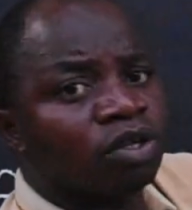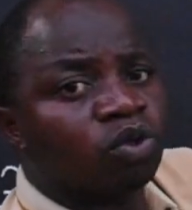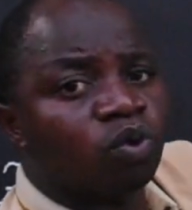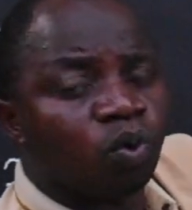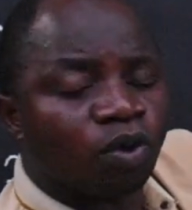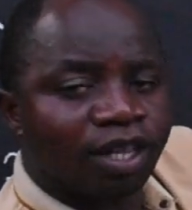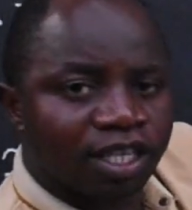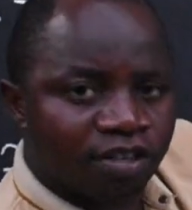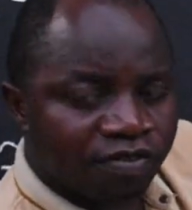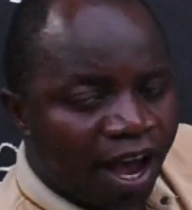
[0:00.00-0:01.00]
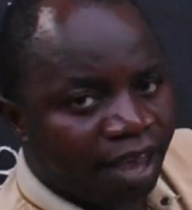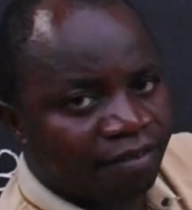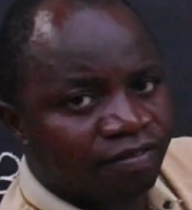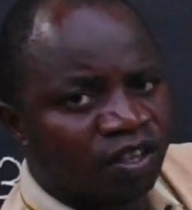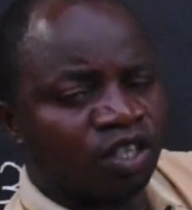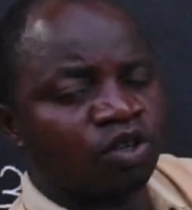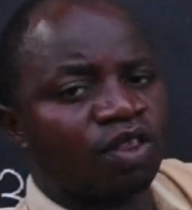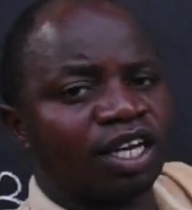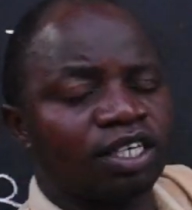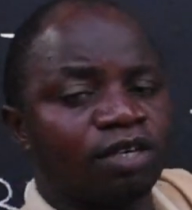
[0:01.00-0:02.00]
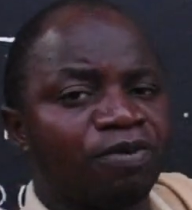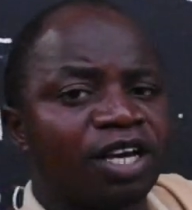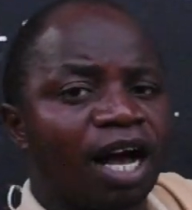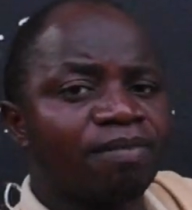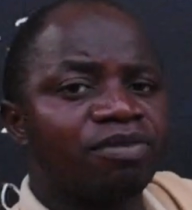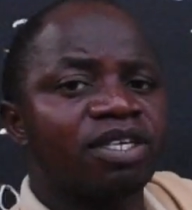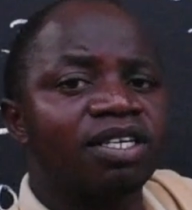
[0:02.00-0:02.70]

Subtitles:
to this 5 so that it becomes